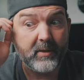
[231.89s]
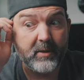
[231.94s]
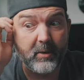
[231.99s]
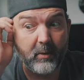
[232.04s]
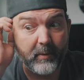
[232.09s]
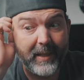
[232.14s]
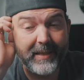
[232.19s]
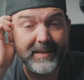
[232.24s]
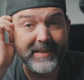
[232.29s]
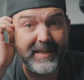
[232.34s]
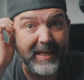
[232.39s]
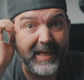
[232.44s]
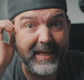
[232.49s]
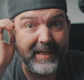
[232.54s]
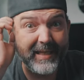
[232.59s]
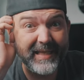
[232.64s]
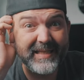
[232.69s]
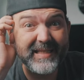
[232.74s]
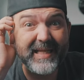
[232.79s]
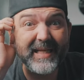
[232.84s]
So that's a
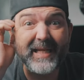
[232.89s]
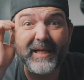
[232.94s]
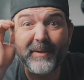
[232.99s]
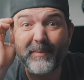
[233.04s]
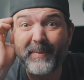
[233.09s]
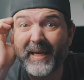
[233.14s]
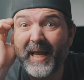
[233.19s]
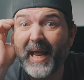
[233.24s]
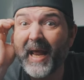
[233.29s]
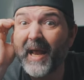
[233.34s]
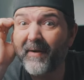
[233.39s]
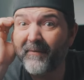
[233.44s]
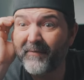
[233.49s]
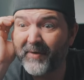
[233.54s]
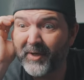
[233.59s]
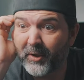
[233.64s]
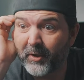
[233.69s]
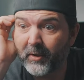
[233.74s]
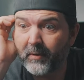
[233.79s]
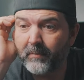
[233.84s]
that's a little bit
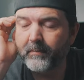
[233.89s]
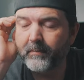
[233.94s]
heavier.